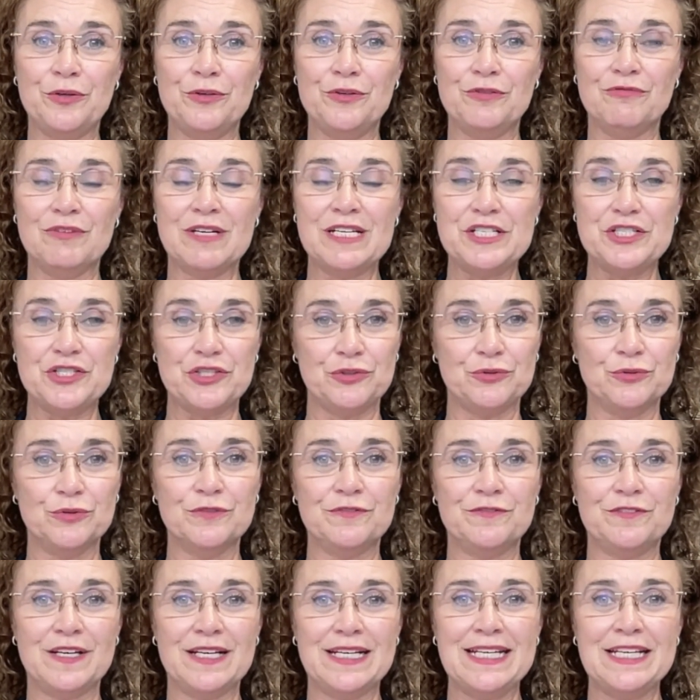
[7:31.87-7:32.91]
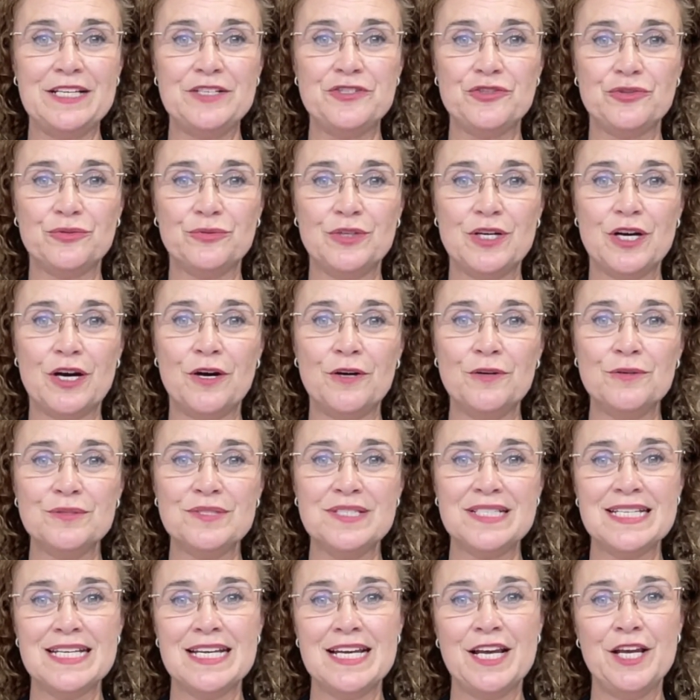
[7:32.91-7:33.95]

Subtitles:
to reach your financial goals,